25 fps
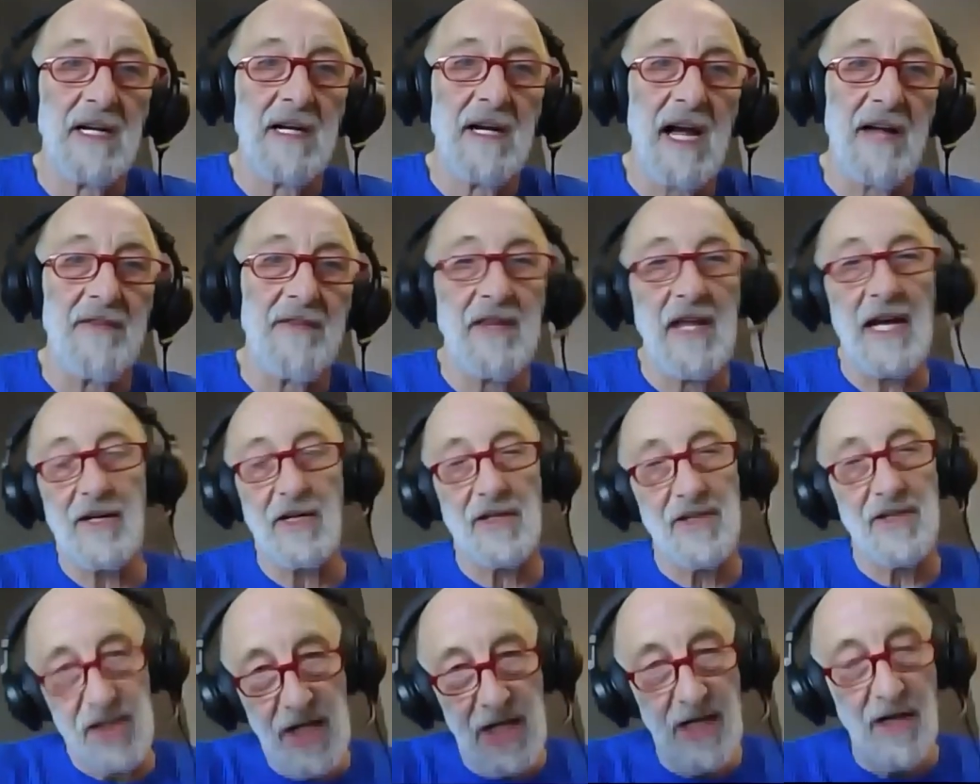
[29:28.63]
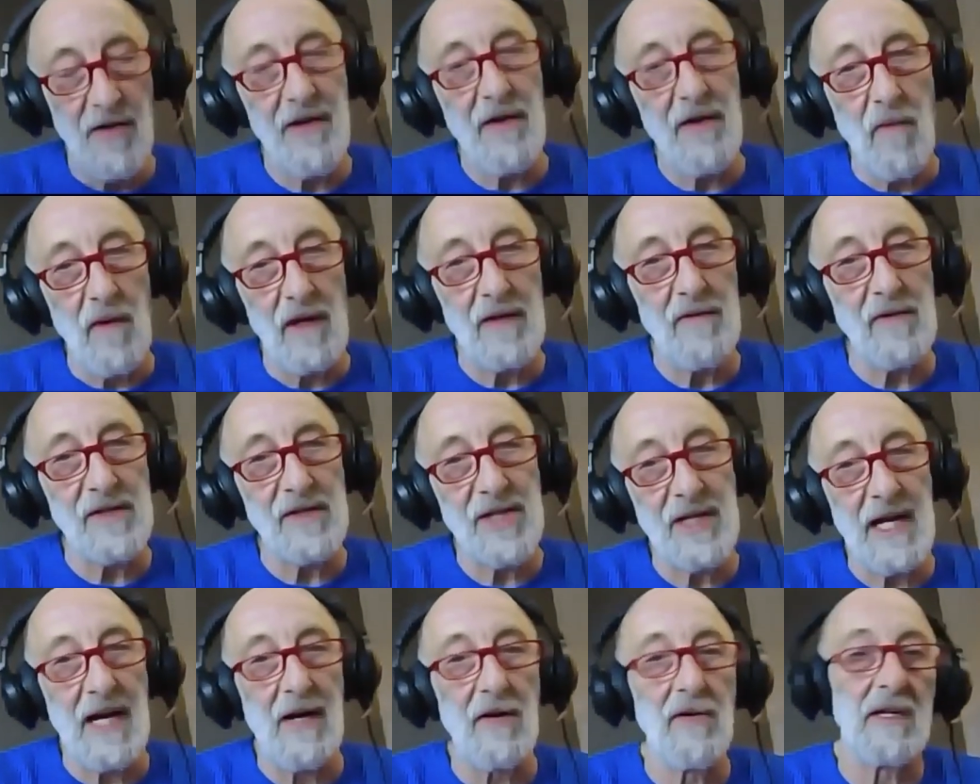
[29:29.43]
And they could tell that one was
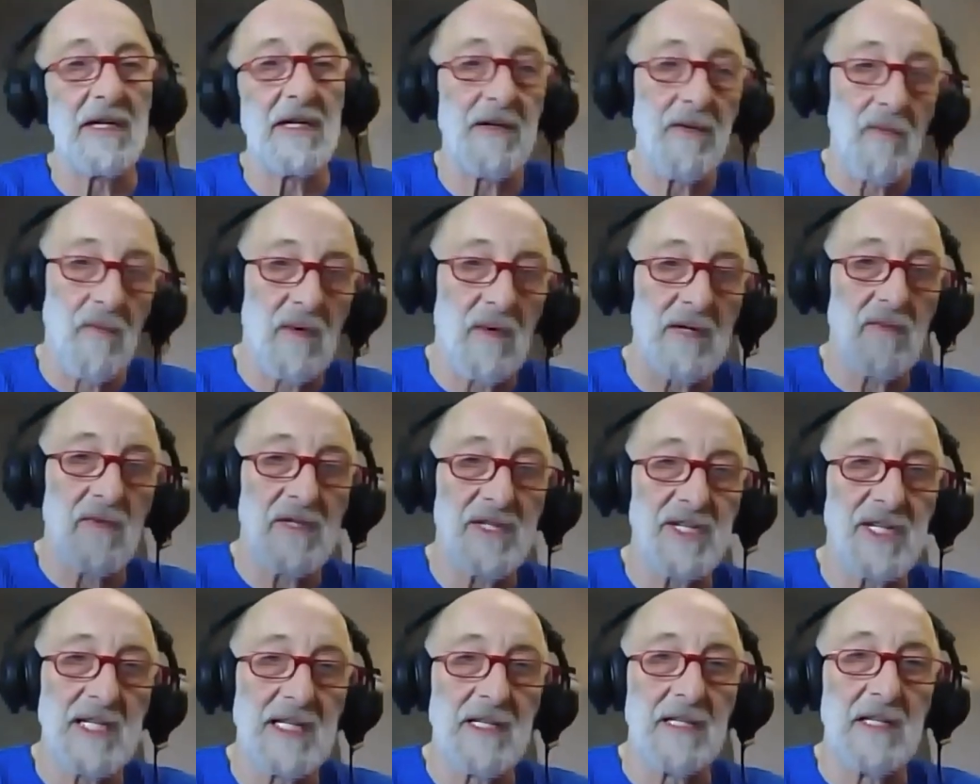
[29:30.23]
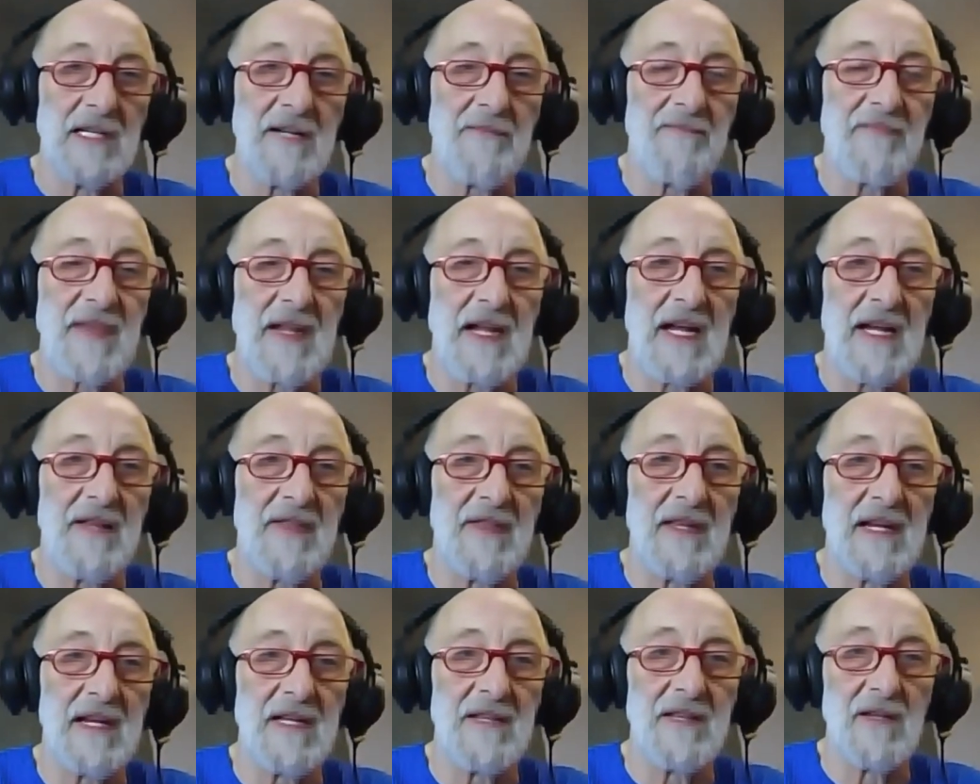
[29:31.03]
an outlet and one was inlet
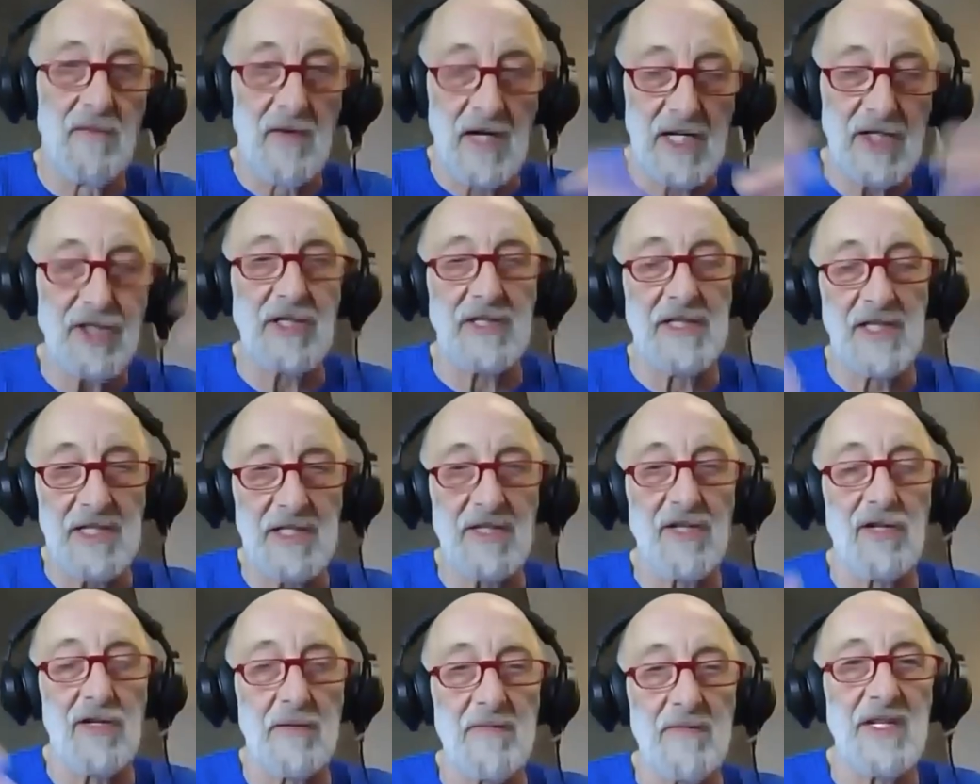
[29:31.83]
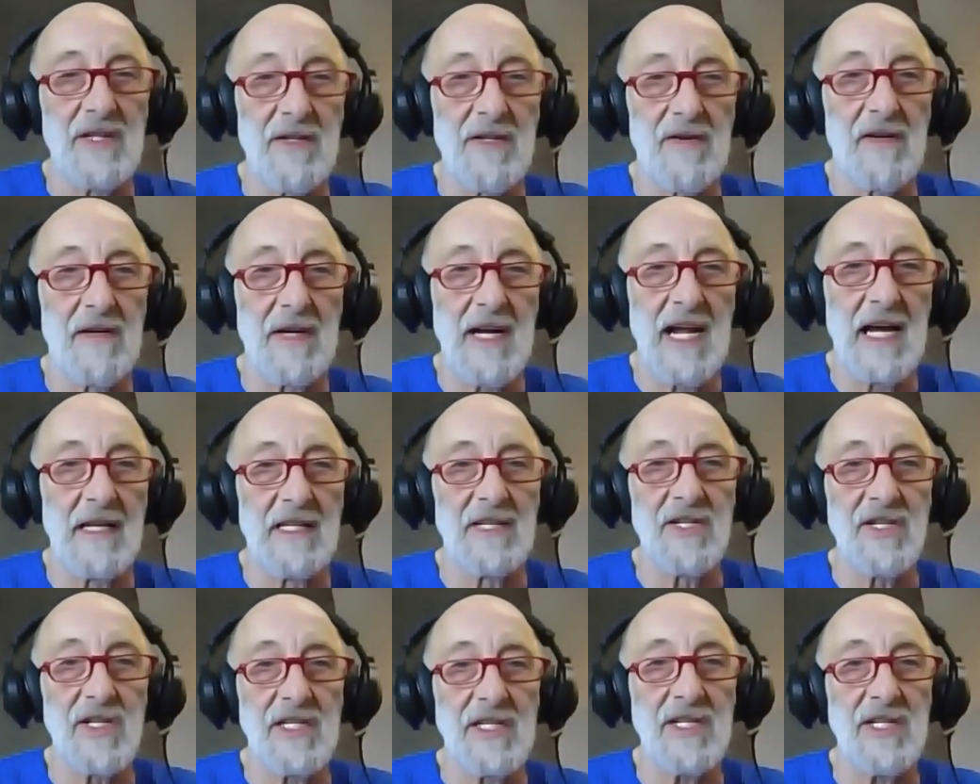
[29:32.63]
in the Russians in terms of their
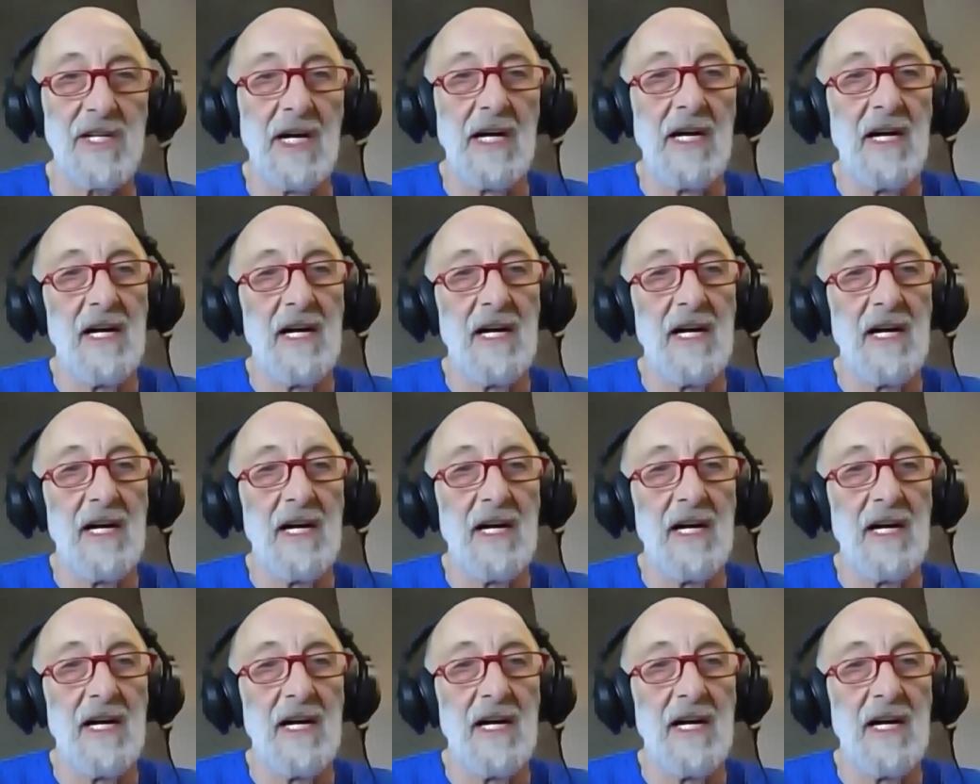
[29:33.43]
analysis.